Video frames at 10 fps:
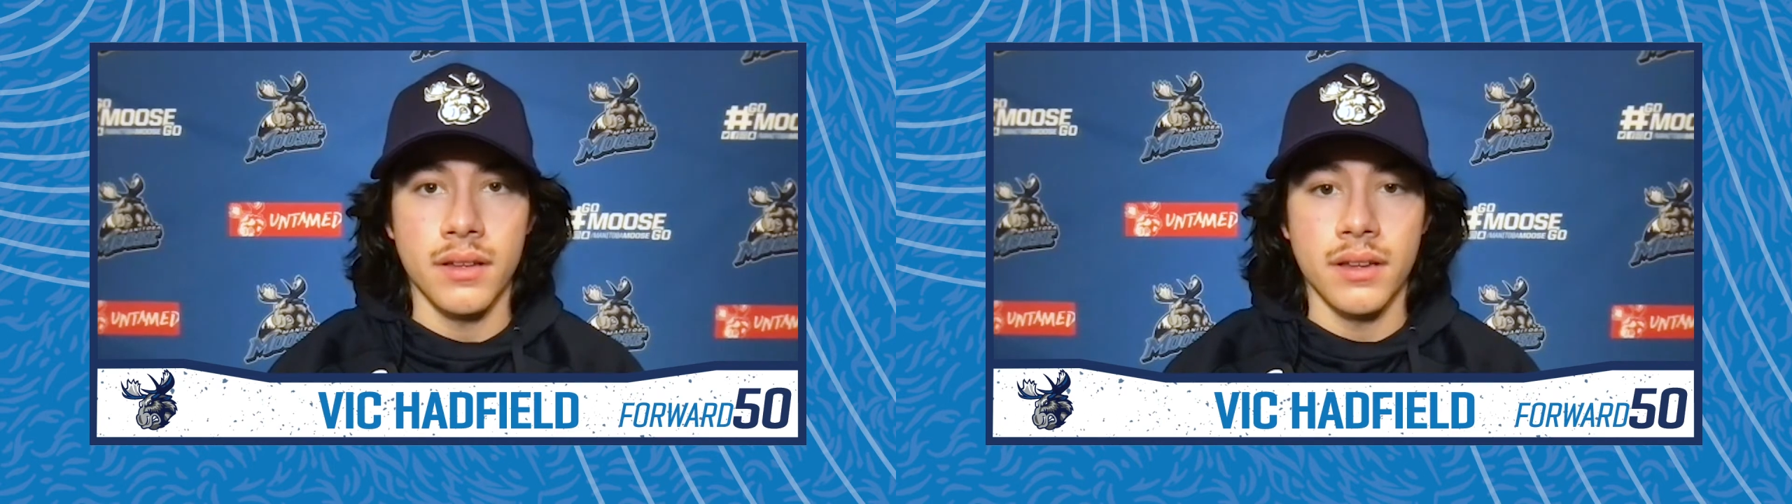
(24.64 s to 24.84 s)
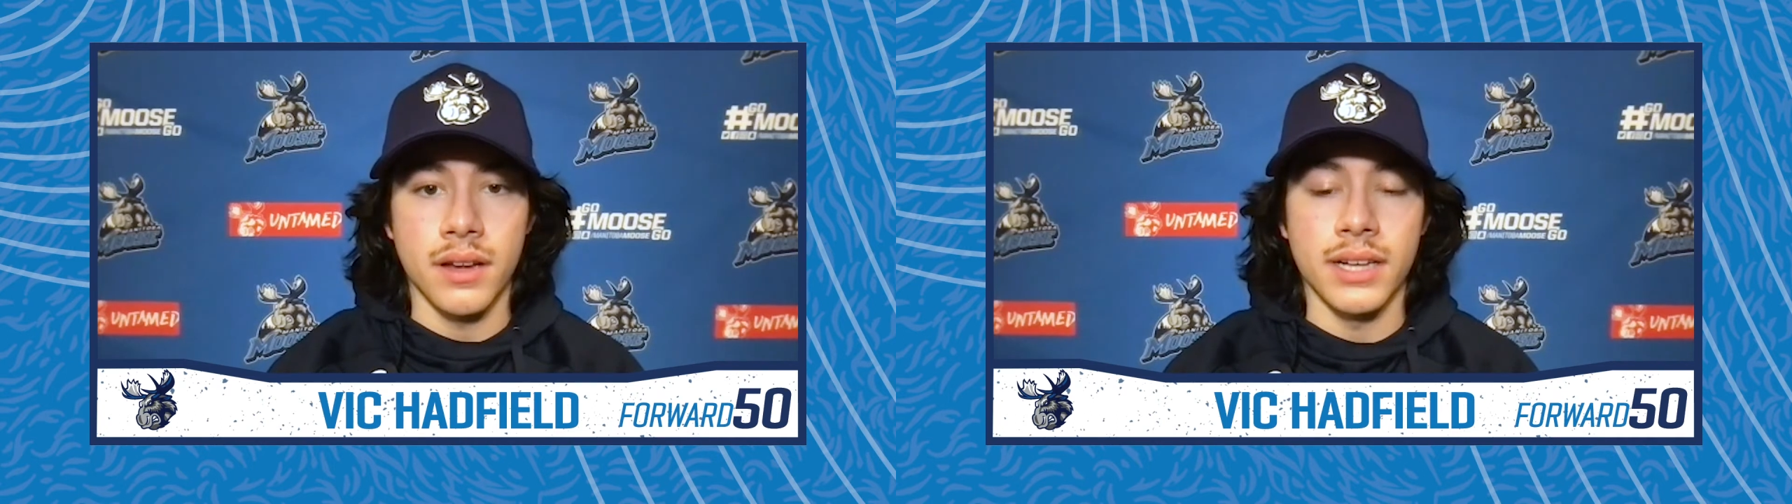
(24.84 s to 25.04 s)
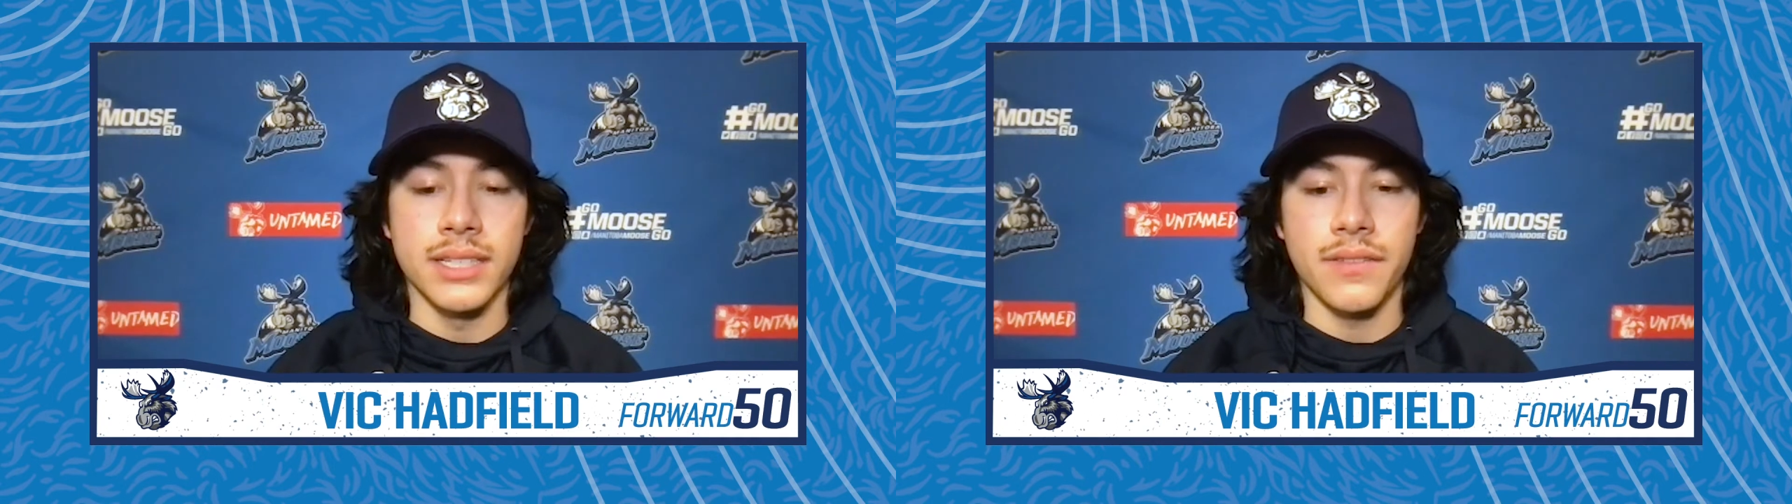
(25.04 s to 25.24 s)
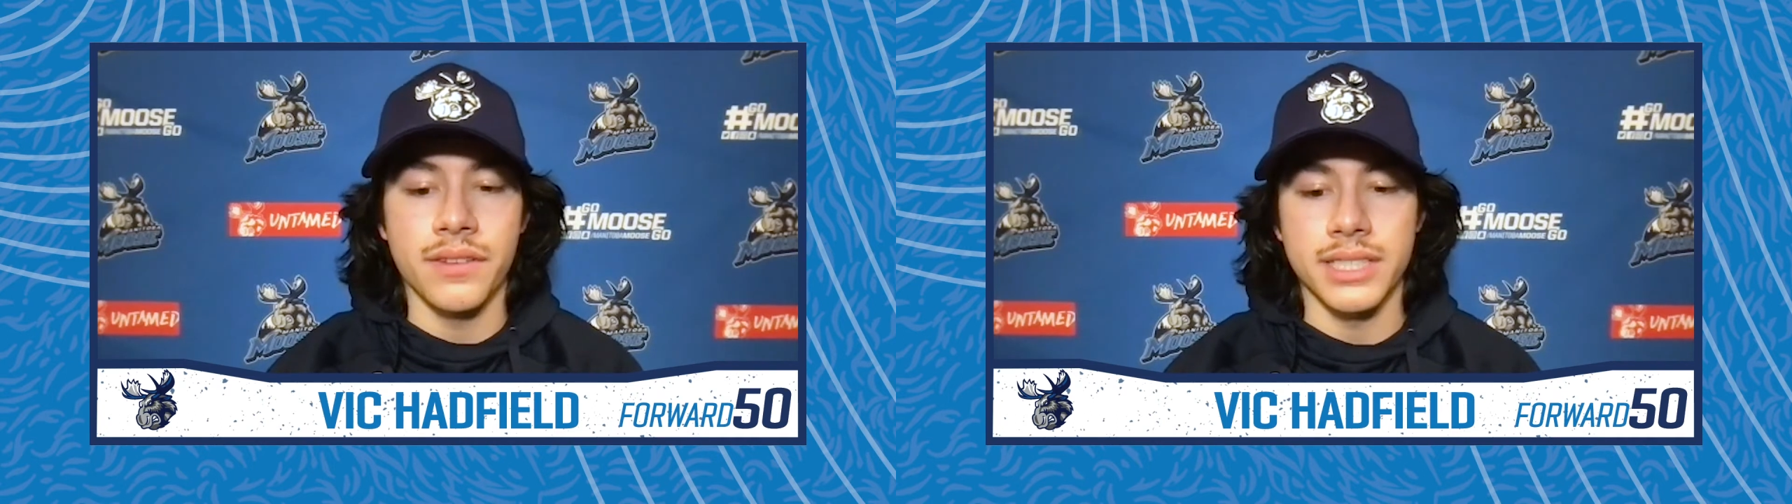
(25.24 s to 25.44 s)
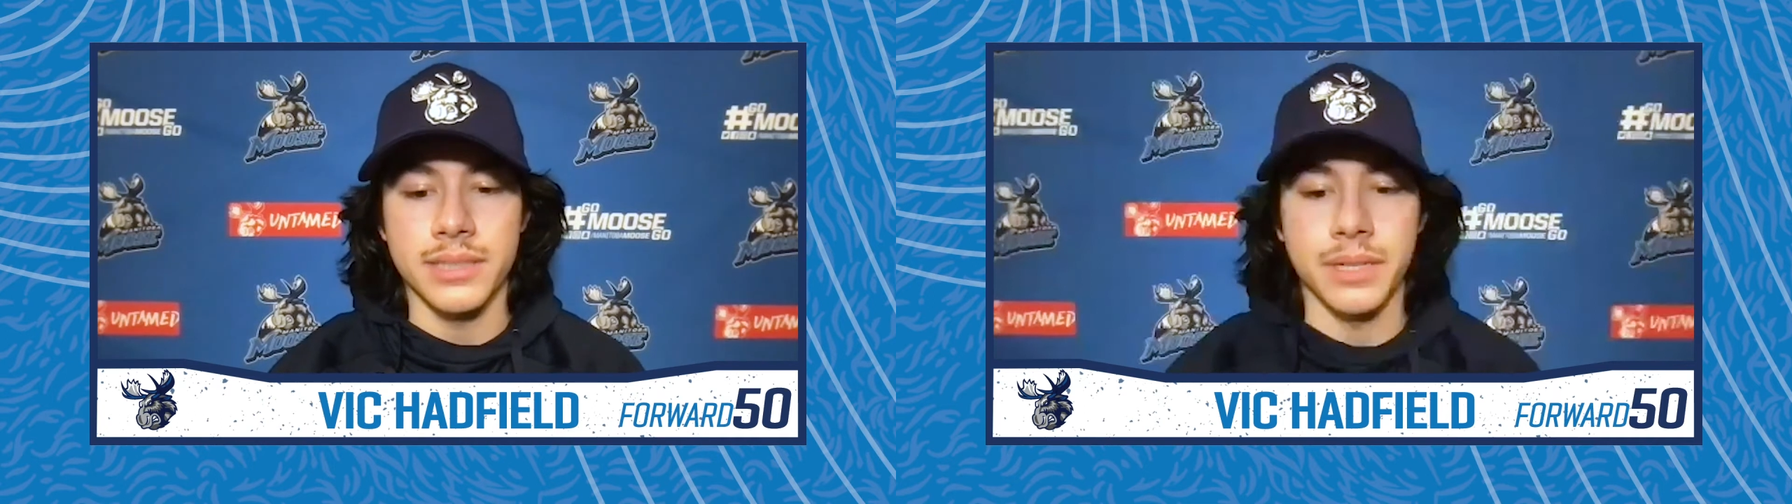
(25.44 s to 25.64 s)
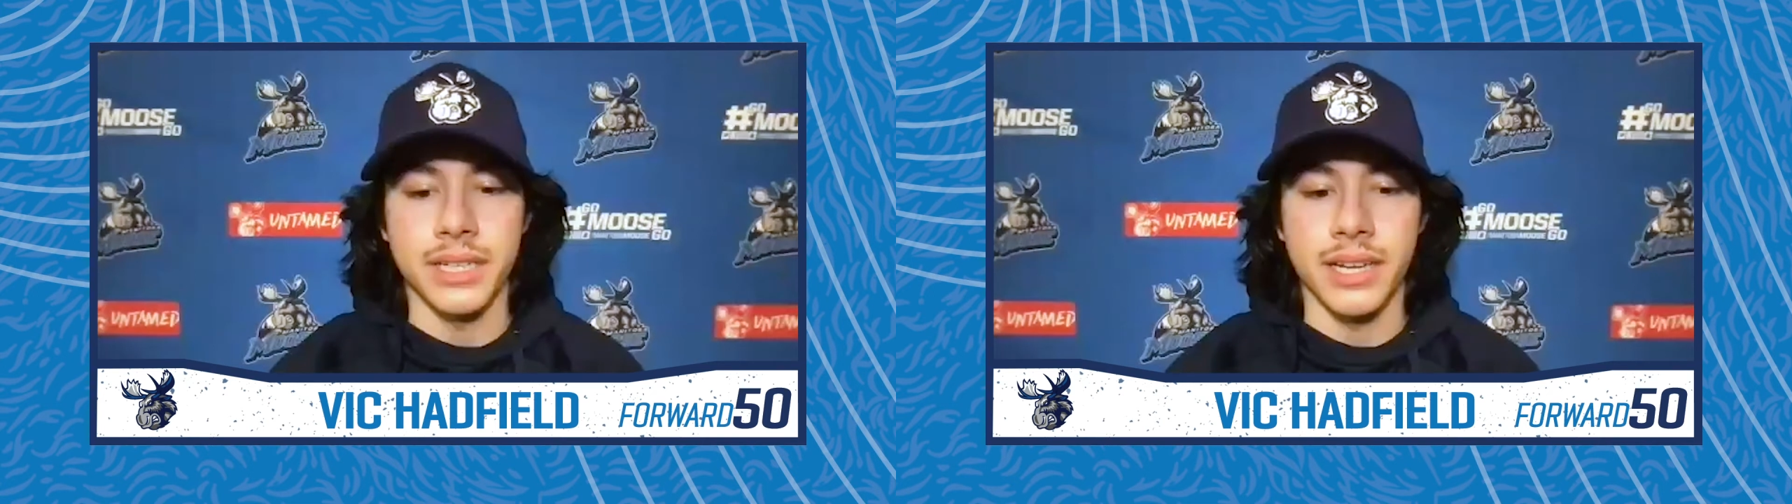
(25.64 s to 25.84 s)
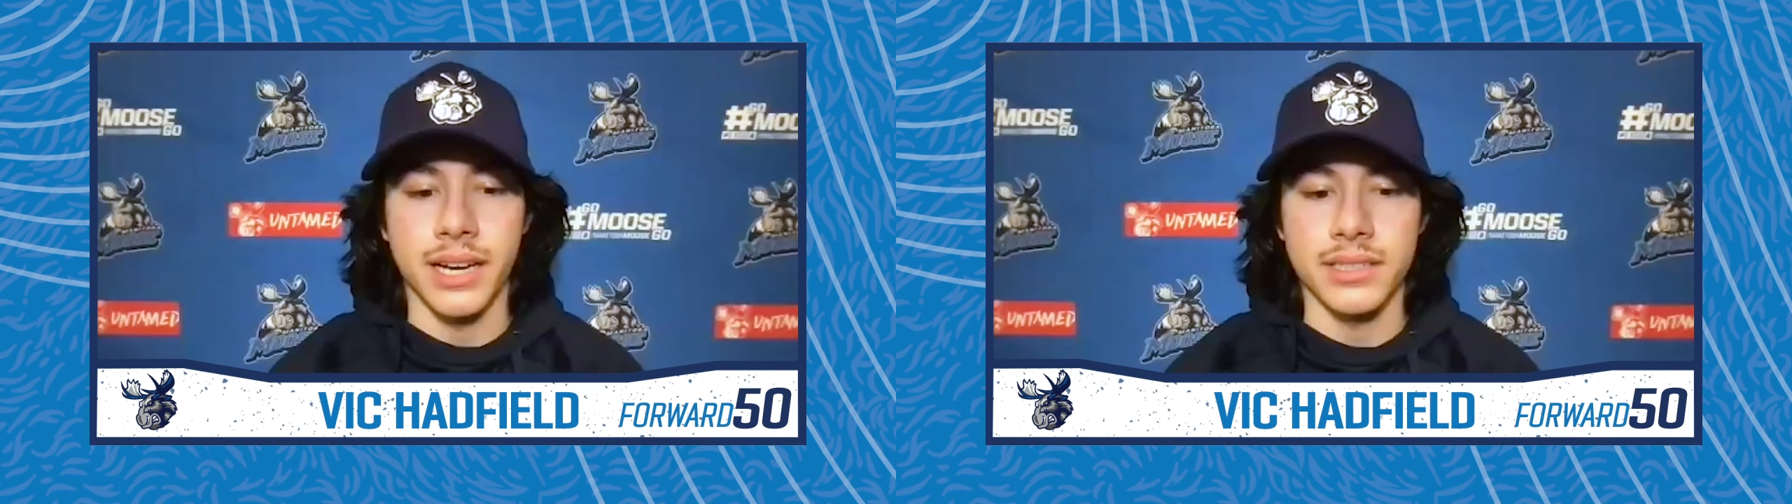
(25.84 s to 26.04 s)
definitely the speed. Yeah,